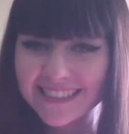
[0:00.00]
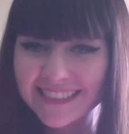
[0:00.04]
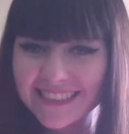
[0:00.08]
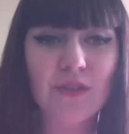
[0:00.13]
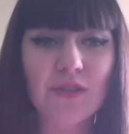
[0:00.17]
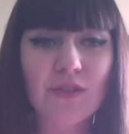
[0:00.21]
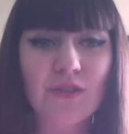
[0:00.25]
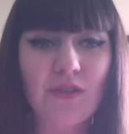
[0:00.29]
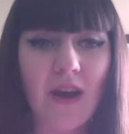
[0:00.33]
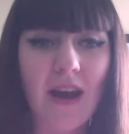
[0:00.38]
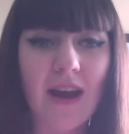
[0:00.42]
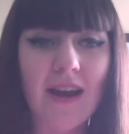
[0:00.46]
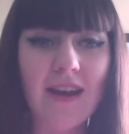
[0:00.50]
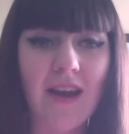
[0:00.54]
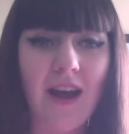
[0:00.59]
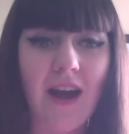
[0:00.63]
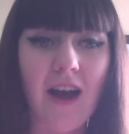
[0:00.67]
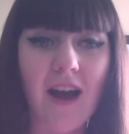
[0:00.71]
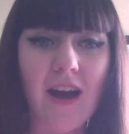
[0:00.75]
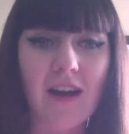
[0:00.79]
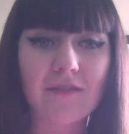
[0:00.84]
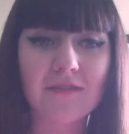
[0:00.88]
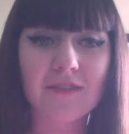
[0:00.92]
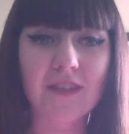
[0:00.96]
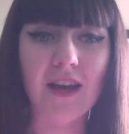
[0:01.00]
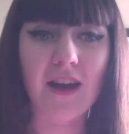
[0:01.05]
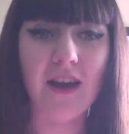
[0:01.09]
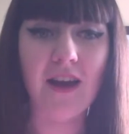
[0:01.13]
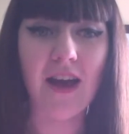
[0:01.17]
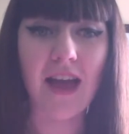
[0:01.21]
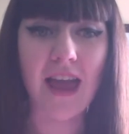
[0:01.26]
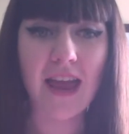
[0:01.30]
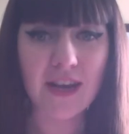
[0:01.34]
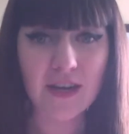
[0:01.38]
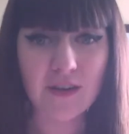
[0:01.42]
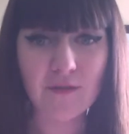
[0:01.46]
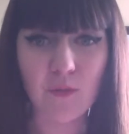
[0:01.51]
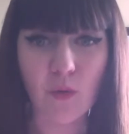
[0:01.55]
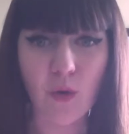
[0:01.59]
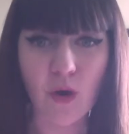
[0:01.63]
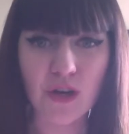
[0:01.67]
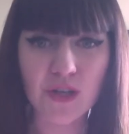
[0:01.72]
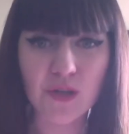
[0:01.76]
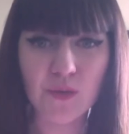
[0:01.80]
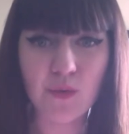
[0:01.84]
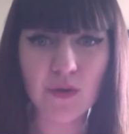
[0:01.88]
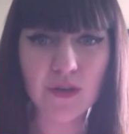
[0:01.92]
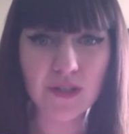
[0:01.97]
Straight after End of
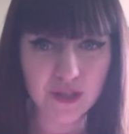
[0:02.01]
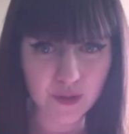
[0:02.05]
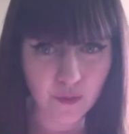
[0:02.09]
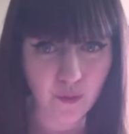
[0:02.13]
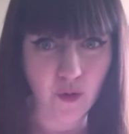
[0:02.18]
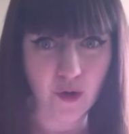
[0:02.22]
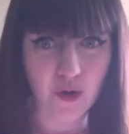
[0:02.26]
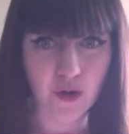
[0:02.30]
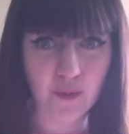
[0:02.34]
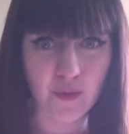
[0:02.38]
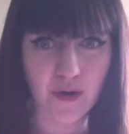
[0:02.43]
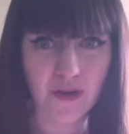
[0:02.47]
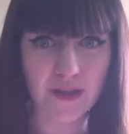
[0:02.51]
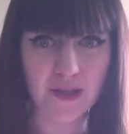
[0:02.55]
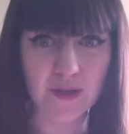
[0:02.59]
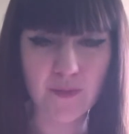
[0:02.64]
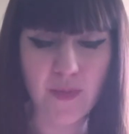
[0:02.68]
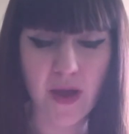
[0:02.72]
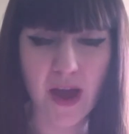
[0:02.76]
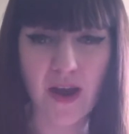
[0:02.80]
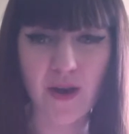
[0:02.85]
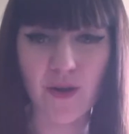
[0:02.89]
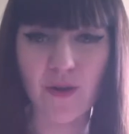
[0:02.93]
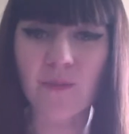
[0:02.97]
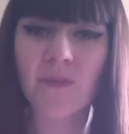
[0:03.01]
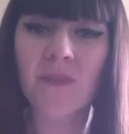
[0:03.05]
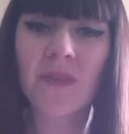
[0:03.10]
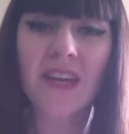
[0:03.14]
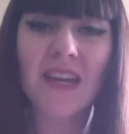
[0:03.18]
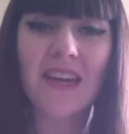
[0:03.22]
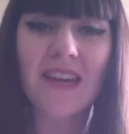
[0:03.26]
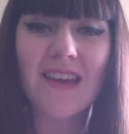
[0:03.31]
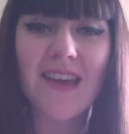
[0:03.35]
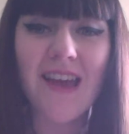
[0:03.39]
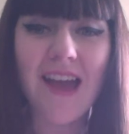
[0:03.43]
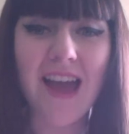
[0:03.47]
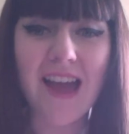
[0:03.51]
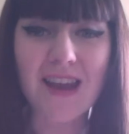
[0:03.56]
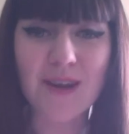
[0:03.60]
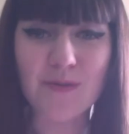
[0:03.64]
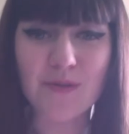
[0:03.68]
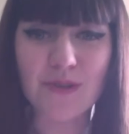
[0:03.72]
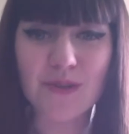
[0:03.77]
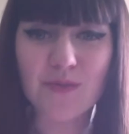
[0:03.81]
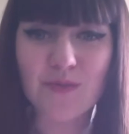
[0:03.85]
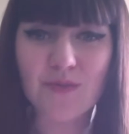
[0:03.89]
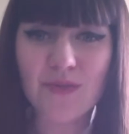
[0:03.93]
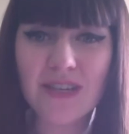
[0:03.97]
Watch was the Warner Brothers panel, and it
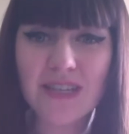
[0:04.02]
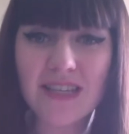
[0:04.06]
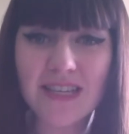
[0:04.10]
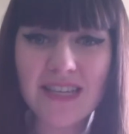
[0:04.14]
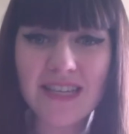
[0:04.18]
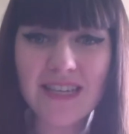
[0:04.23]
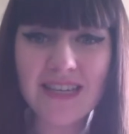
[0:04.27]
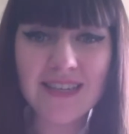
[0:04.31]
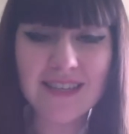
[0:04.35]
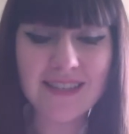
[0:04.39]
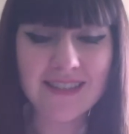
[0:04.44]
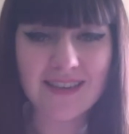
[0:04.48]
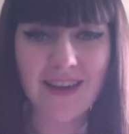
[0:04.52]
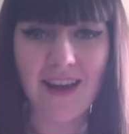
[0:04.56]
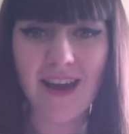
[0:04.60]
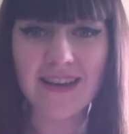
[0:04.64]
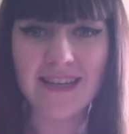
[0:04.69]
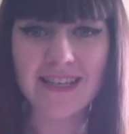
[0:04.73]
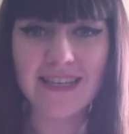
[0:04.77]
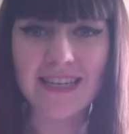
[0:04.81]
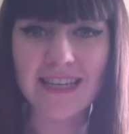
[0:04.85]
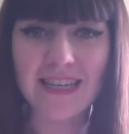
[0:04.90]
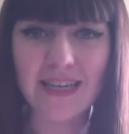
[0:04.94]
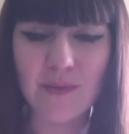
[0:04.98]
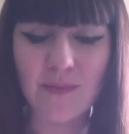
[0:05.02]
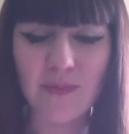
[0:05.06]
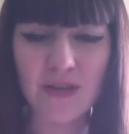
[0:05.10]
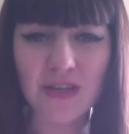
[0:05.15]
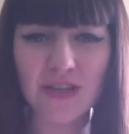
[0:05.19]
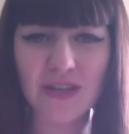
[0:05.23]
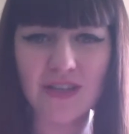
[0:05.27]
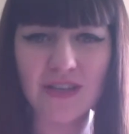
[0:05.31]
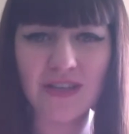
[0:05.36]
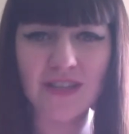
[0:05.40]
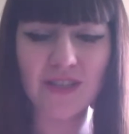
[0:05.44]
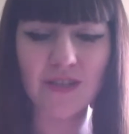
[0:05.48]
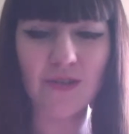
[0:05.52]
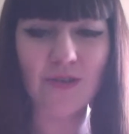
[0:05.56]
was really exciting because